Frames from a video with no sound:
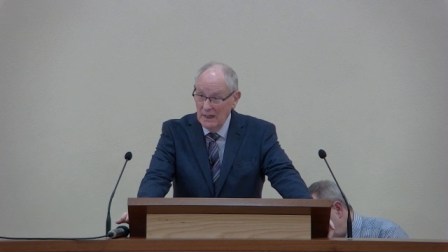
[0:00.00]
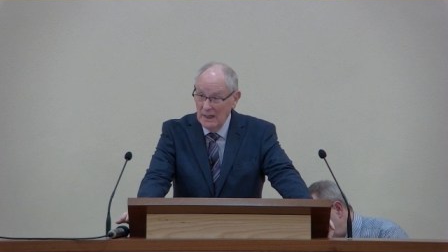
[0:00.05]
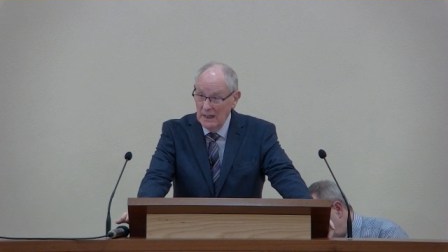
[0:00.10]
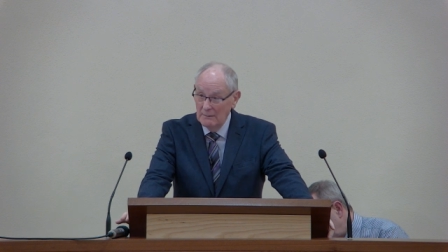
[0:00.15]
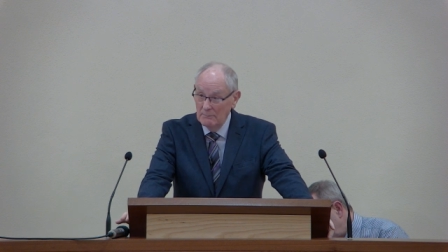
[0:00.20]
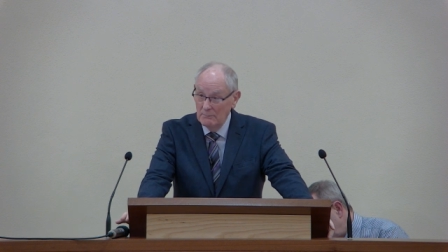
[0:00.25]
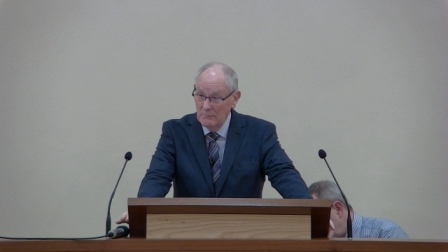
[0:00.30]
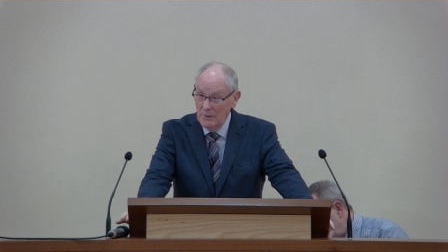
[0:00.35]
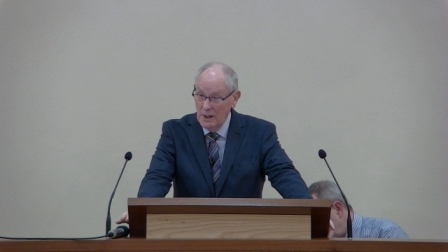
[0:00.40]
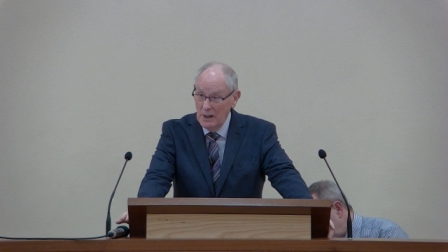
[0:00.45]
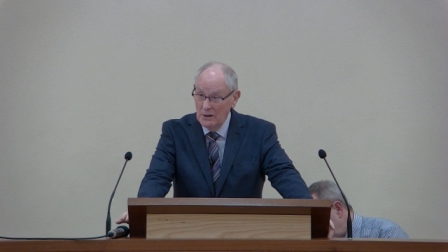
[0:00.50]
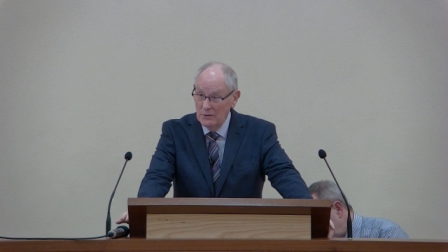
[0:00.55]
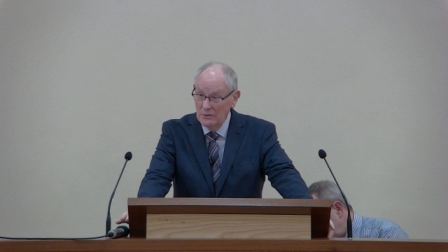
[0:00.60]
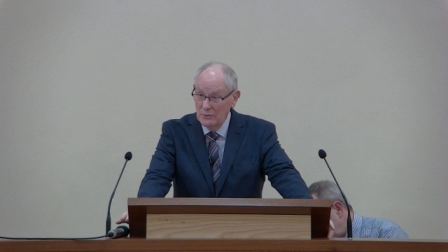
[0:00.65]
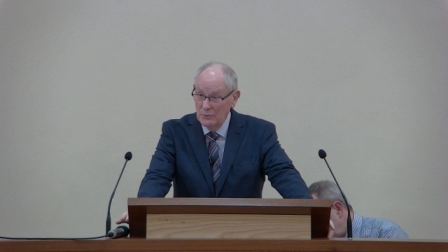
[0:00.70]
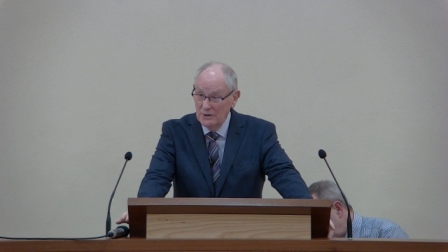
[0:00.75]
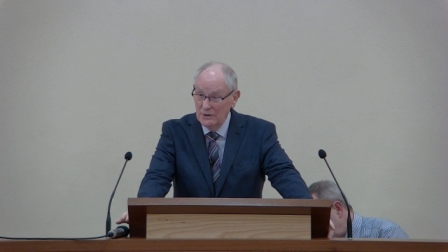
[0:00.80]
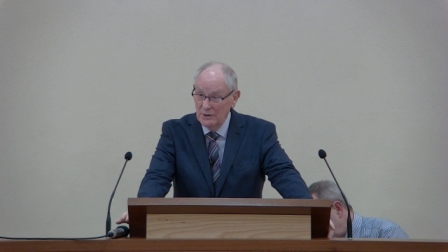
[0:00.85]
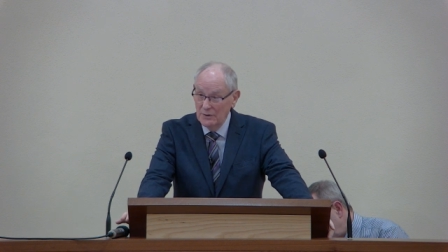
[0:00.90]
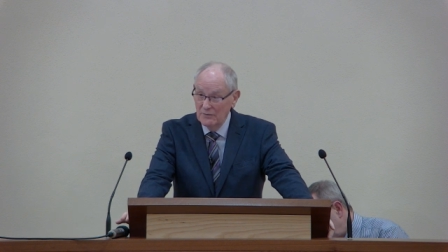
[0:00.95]
and
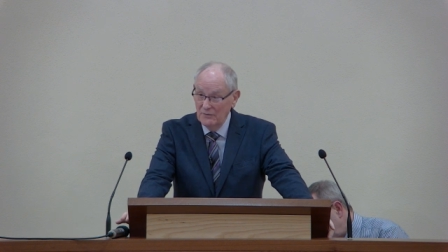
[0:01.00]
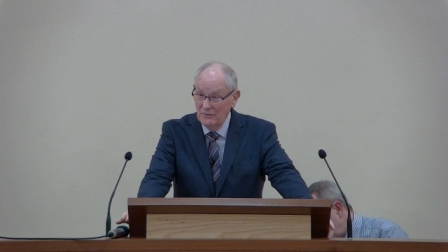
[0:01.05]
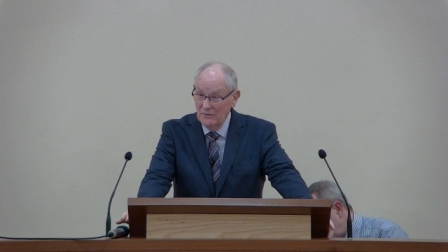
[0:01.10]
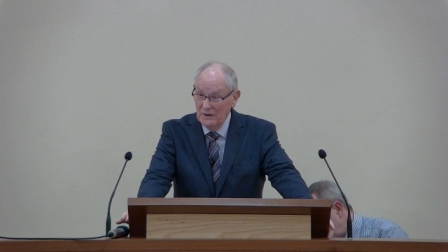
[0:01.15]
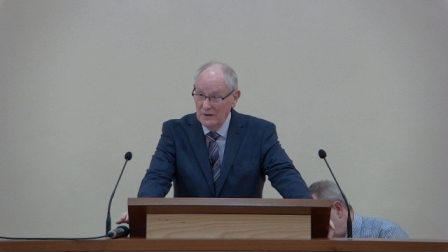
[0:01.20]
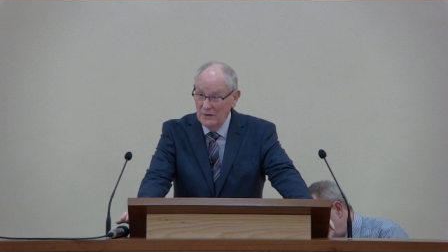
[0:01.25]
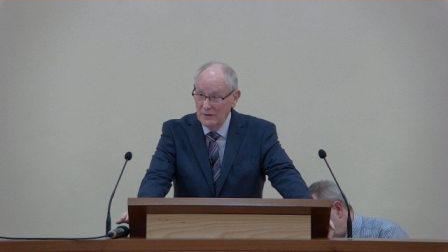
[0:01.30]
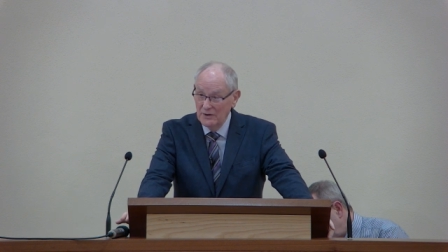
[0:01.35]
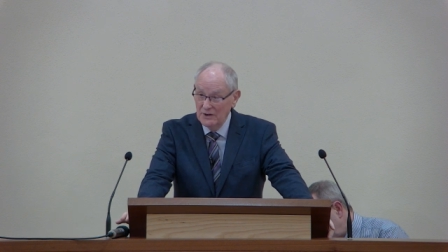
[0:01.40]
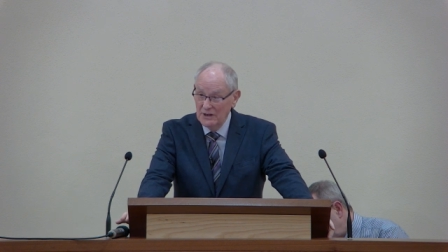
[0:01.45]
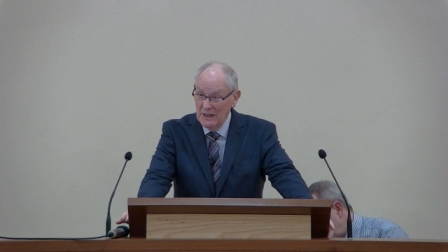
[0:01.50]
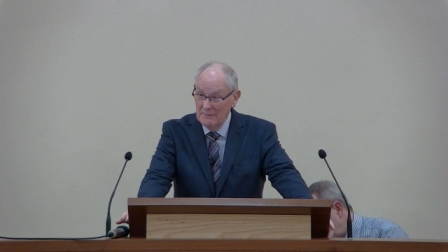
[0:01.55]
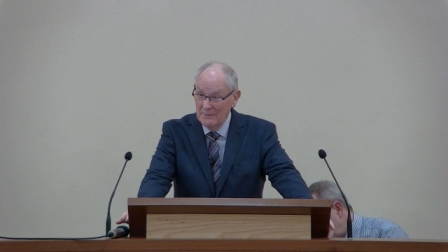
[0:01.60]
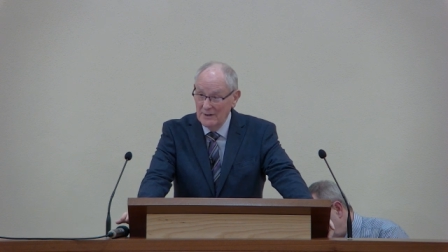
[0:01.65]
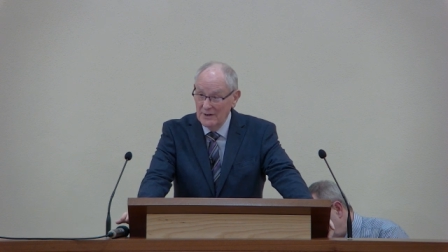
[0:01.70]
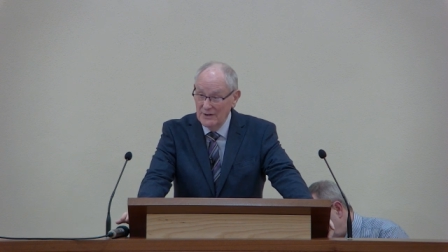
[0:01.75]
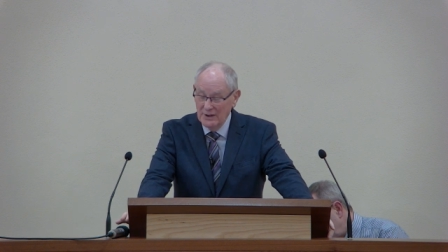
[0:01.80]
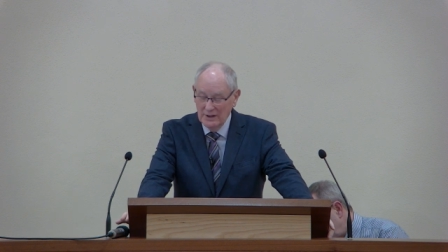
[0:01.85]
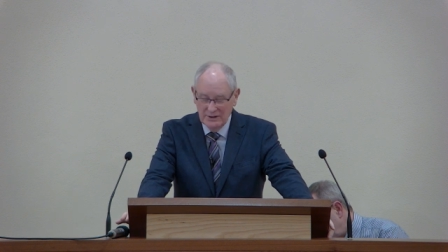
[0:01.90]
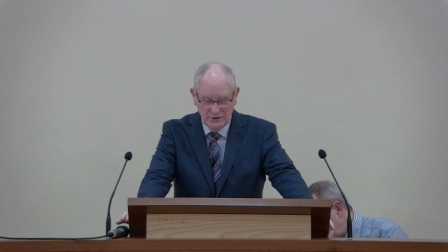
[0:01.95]
mock when your fear
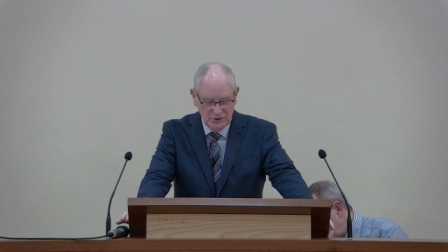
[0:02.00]
cometh.